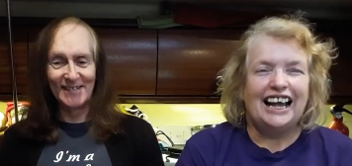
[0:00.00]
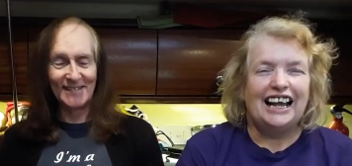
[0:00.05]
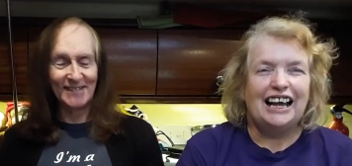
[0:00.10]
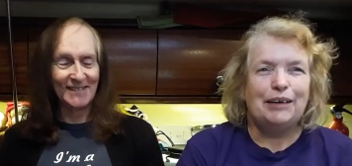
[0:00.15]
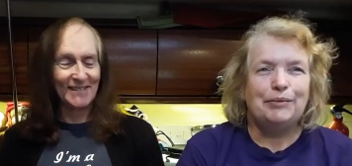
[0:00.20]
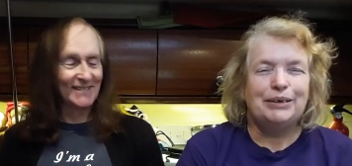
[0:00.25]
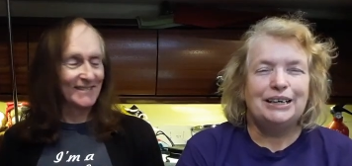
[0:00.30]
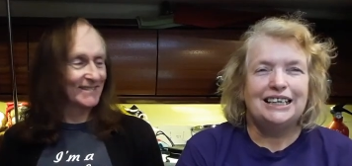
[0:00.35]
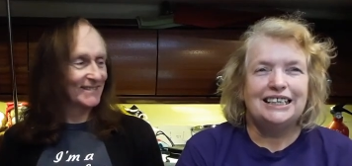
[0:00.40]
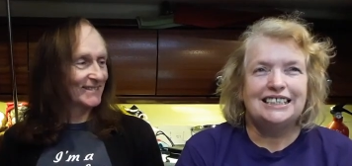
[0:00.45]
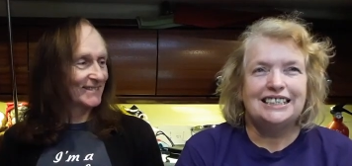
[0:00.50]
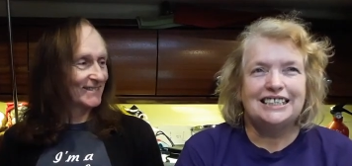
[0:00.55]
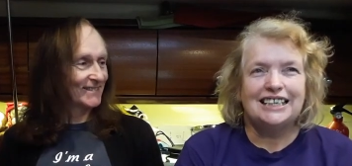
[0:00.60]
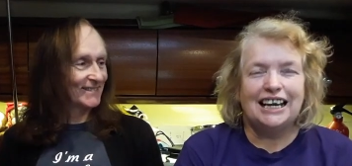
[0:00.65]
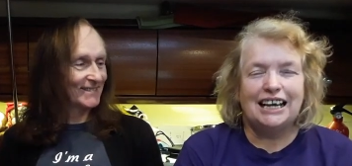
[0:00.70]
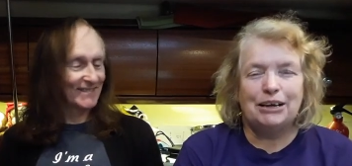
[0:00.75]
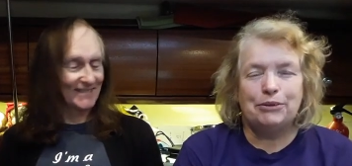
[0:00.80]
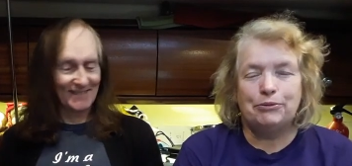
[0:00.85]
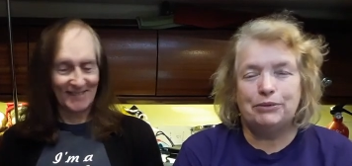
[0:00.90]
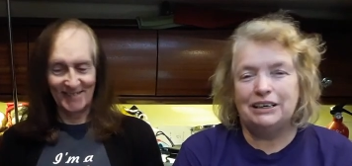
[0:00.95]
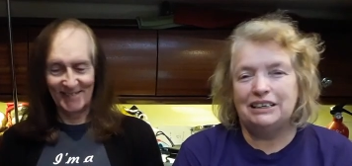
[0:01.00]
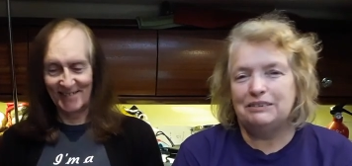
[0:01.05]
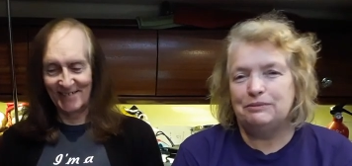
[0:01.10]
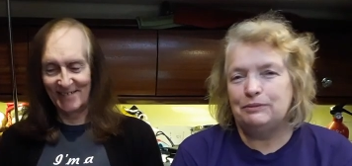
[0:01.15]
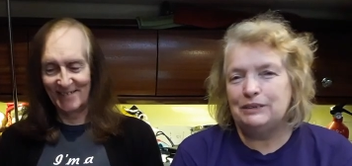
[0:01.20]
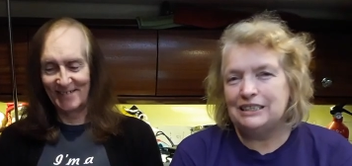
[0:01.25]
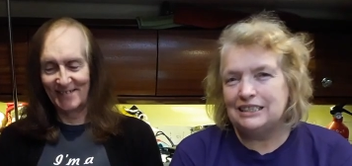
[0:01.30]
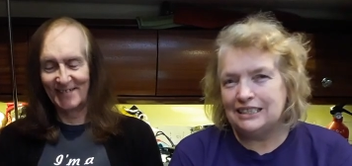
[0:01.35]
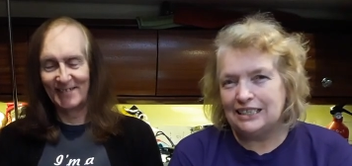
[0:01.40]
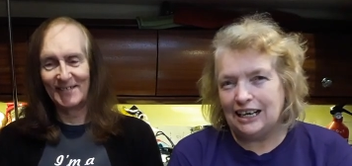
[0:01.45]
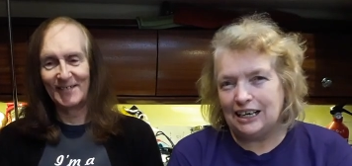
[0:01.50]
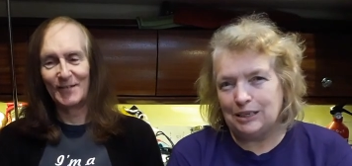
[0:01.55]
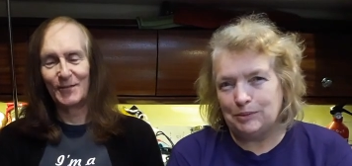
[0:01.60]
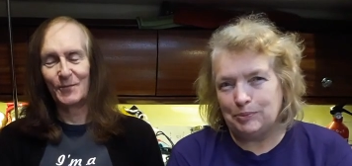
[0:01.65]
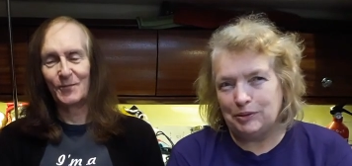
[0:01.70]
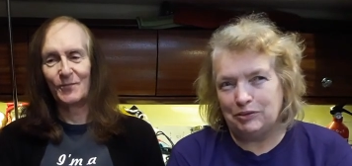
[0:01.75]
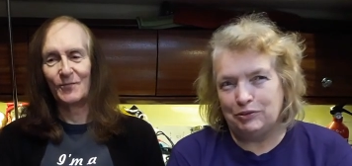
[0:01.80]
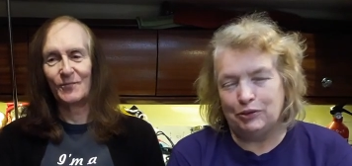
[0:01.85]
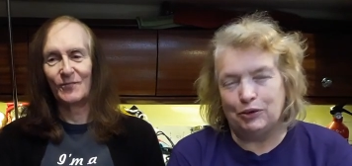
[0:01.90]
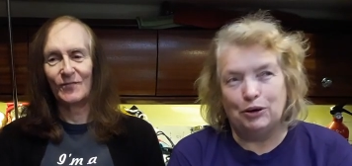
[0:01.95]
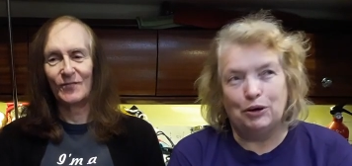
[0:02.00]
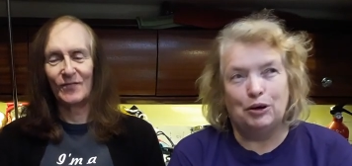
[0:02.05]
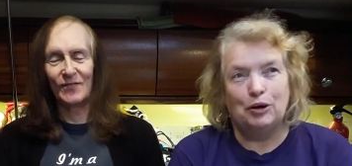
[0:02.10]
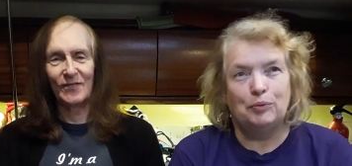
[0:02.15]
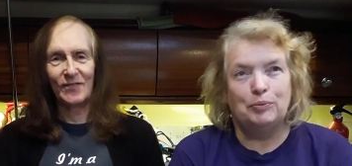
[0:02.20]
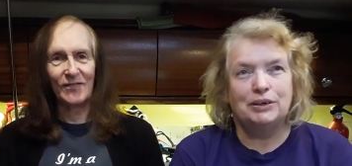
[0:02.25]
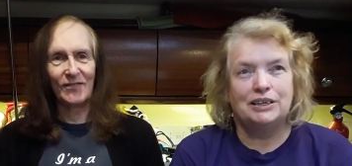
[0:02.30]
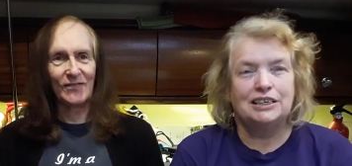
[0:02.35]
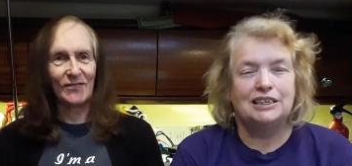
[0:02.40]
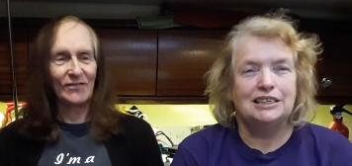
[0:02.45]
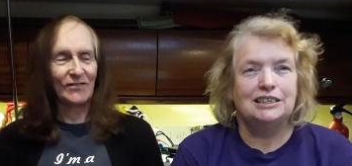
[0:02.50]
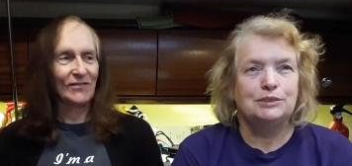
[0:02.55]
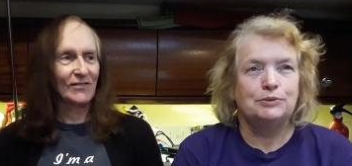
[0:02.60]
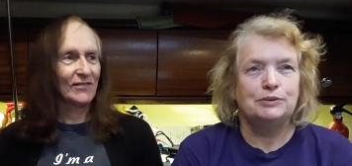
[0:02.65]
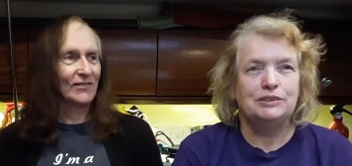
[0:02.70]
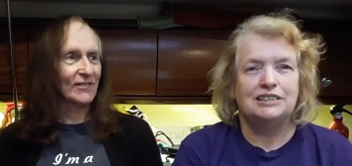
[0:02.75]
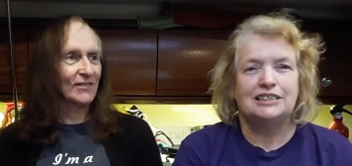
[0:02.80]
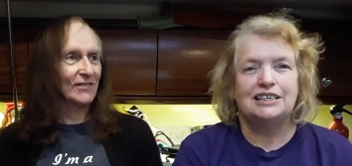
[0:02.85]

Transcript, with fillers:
Speaker 1: I mean, say we'd we'd sailed before because we'd